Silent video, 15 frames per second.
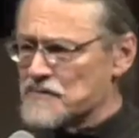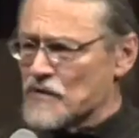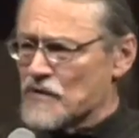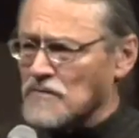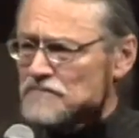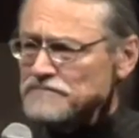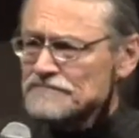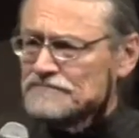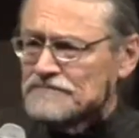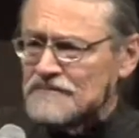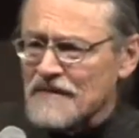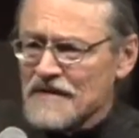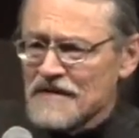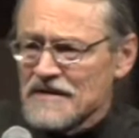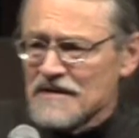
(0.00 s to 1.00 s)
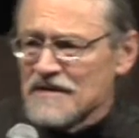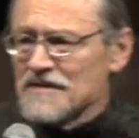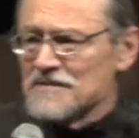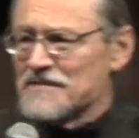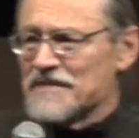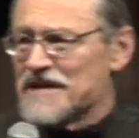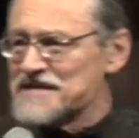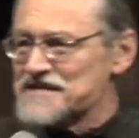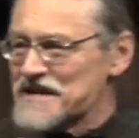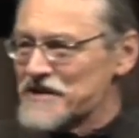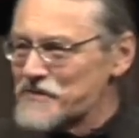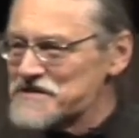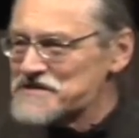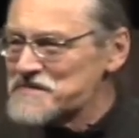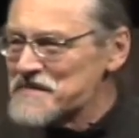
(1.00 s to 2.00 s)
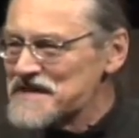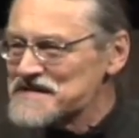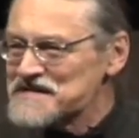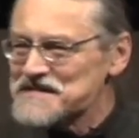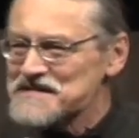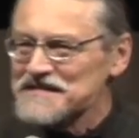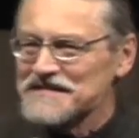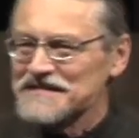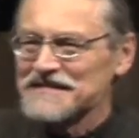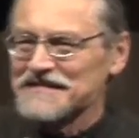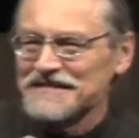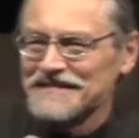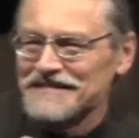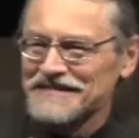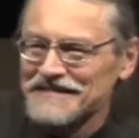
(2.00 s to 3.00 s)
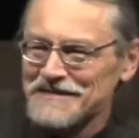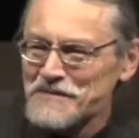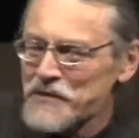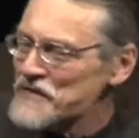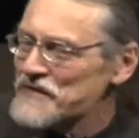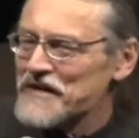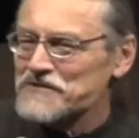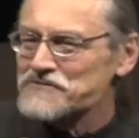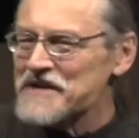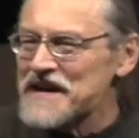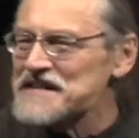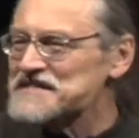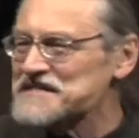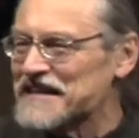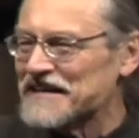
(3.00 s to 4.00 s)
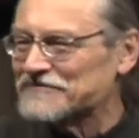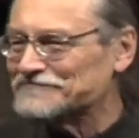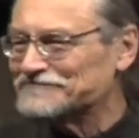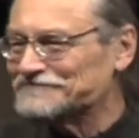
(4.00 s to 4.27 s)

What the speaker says: bulb because I always missed. Perfect reasoning.